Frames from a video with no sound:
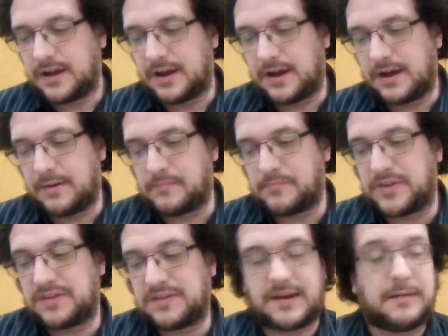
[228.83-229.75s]

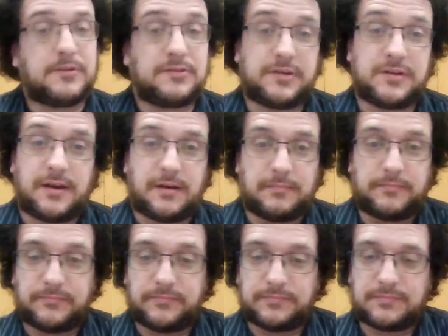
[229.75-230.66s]
The time has
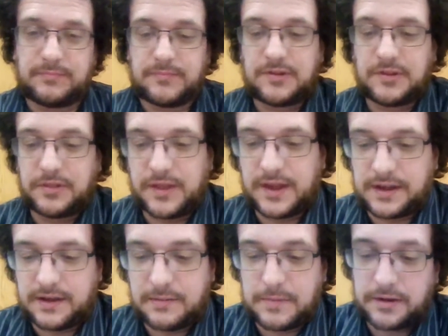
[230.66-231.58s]
come to
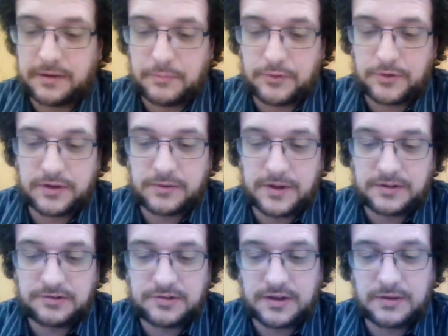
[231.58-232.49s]
think about an important
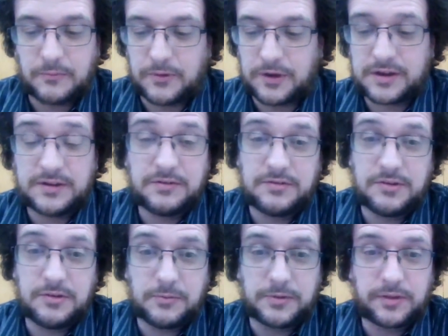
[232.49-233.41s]
question. What can you
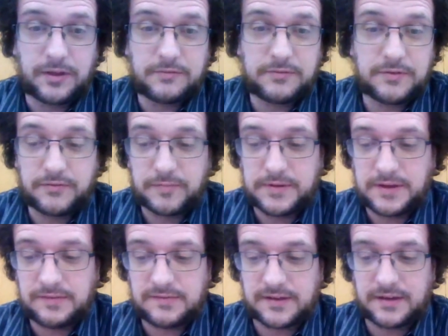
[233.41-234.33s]
do with leftover
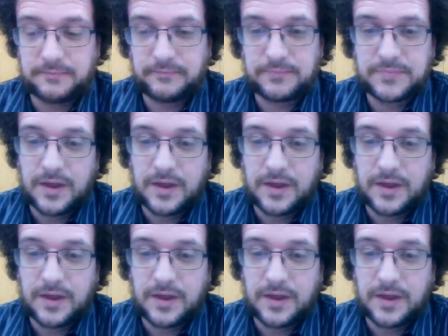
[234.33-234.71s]
pizza?